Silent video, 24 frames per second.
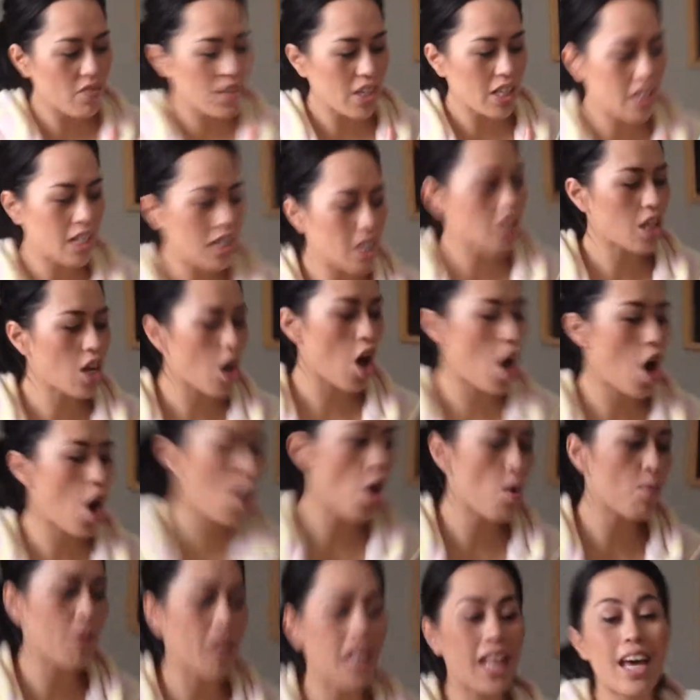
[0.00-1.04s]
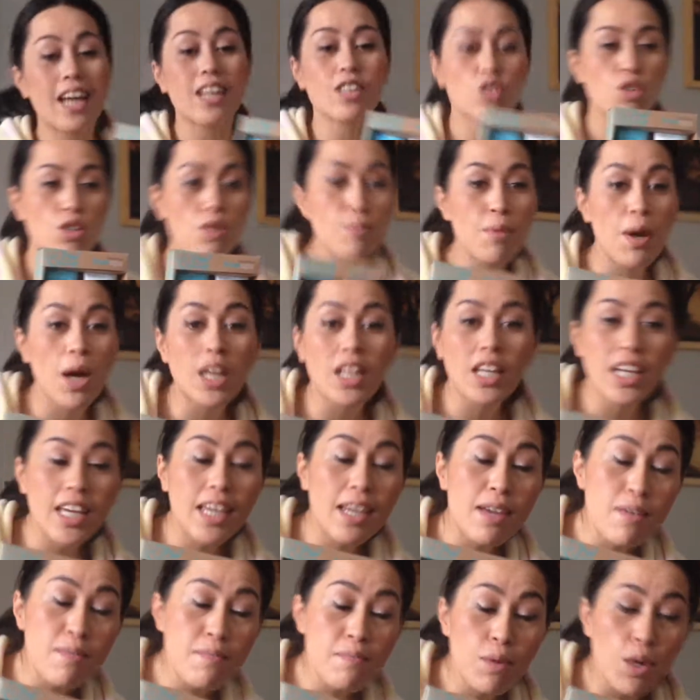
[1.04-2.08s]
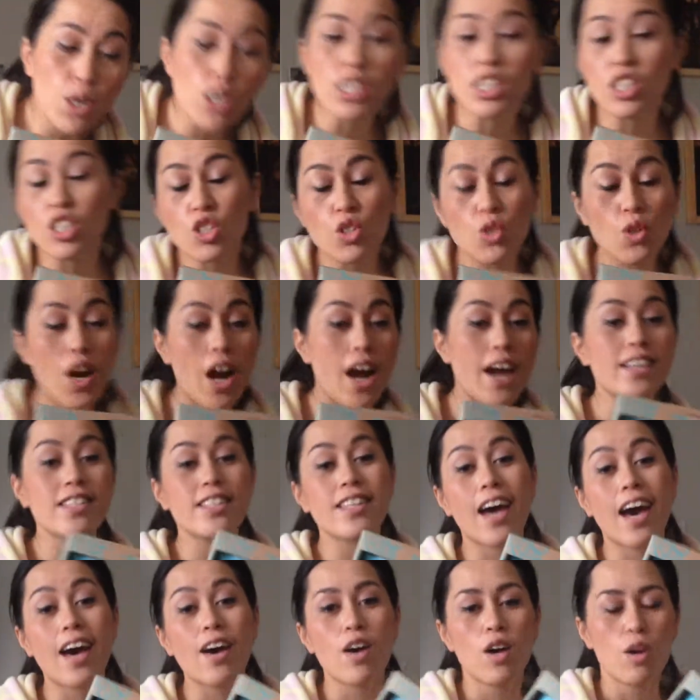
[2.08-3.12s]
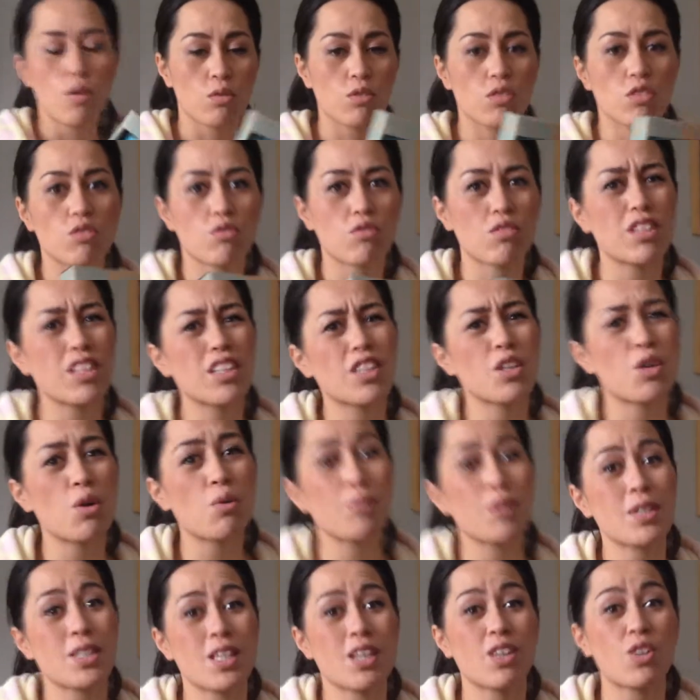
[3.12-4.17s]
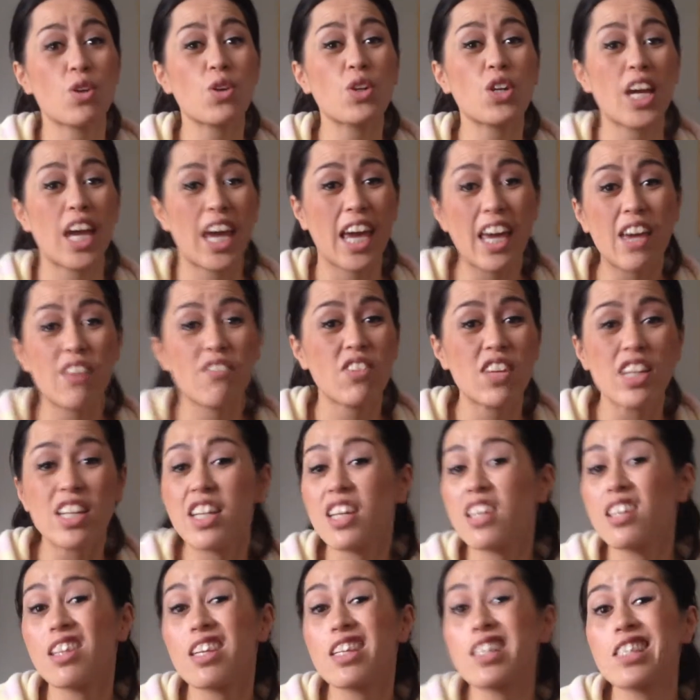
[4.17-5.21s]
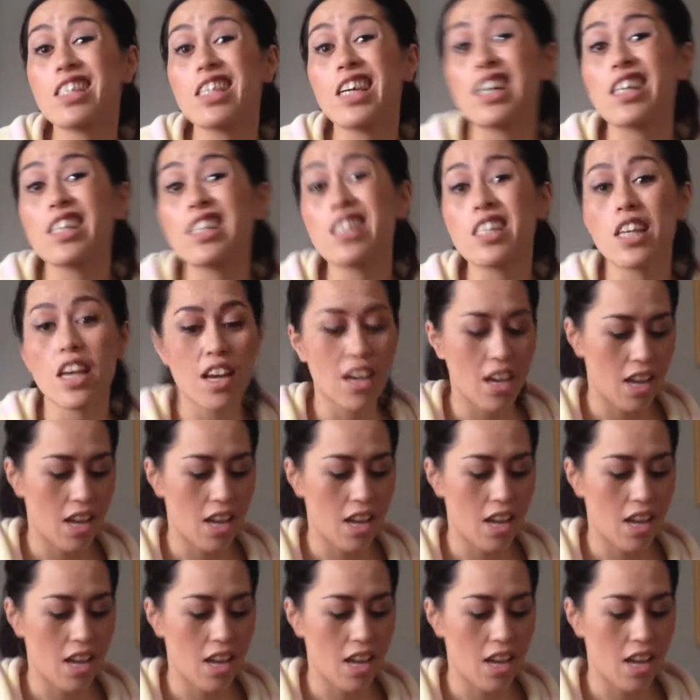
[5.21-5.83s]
Vanilla and Jojoba Luxury Body Moisturizer. Which is really cool because I don't have any of these things.